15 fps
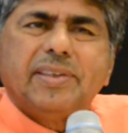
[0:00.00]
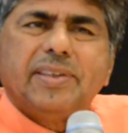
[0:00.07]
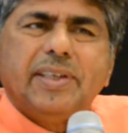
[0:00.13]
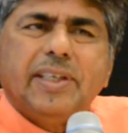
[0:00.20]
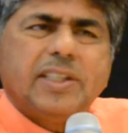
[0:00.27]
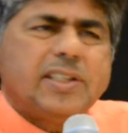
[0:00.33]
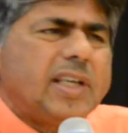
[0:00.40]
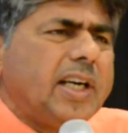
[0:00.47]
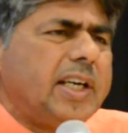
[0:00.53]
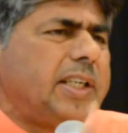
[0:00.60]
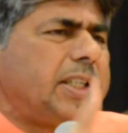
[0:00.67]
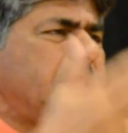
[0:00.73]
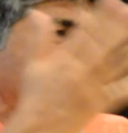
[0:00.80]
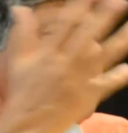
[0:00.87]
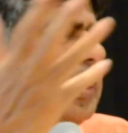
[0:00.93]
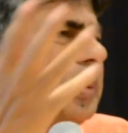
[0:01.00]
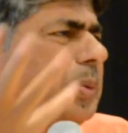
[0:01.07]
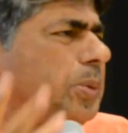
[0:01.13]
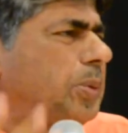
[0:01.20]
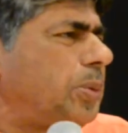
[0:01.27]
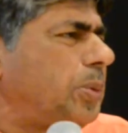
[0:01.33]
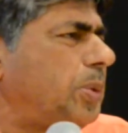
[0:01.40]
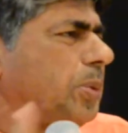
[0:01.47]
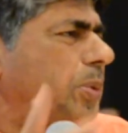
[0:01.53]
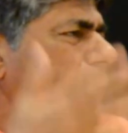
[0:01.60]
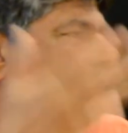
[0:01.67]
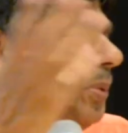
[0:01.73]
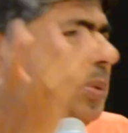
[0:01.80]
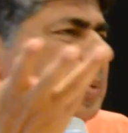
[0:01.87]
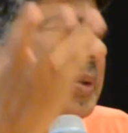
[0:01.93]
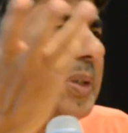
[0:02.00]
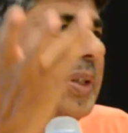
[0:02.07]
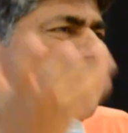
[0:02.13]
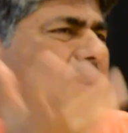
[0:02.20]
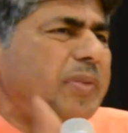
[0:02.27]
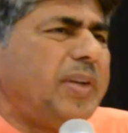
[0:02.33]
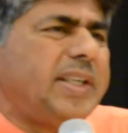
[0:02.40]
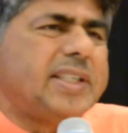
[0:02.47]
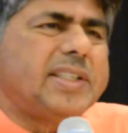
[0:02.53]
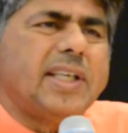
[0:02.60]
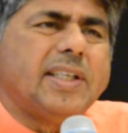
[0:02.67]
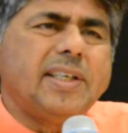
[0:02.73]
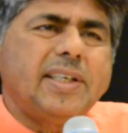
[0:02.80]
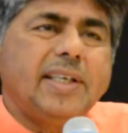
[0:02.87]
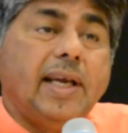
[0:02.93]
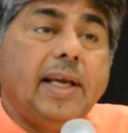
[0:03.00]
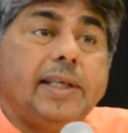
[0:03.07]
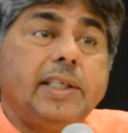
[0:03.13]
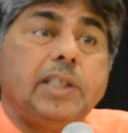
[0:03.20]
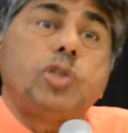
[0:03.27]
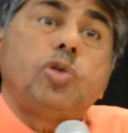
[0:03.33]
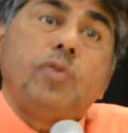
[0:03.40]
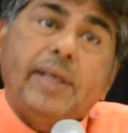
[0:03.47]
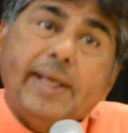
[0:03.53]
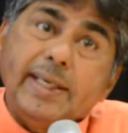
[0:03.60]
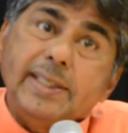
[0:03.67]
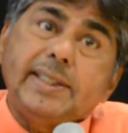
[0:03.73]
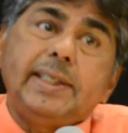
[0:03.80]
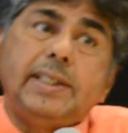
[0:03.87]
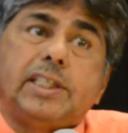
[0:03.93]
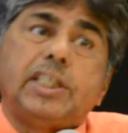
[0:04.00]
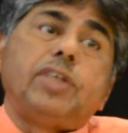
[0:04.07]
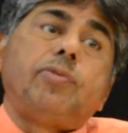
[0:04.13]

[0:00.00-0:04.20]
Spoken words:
it is related to various other realities, so we can change it.